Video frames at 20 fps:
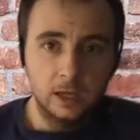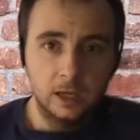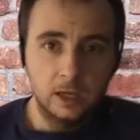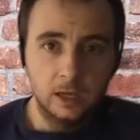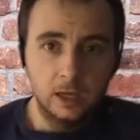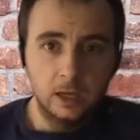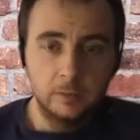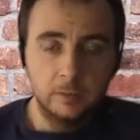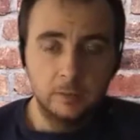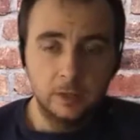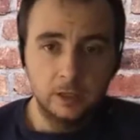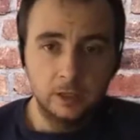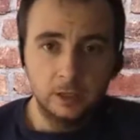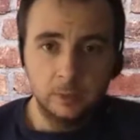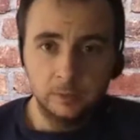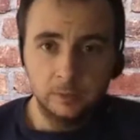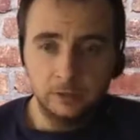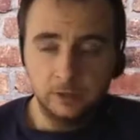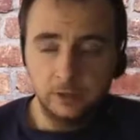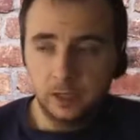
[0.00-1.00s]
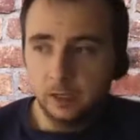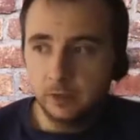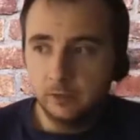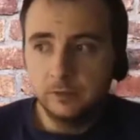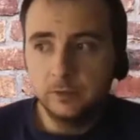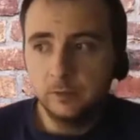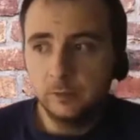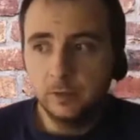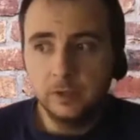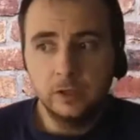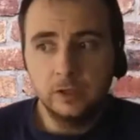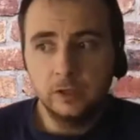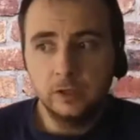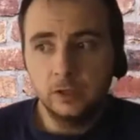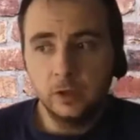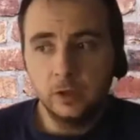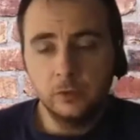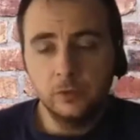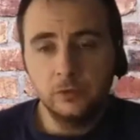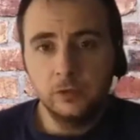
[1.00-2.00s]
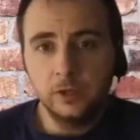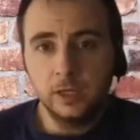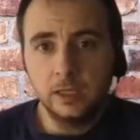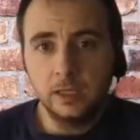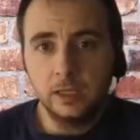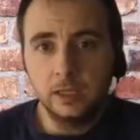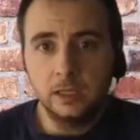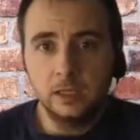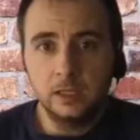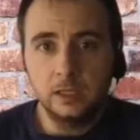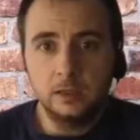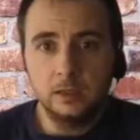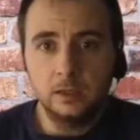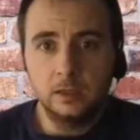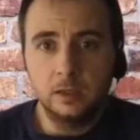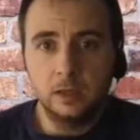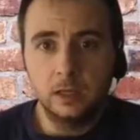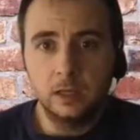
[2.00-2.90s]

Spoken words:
And up to now, if you've been negotiating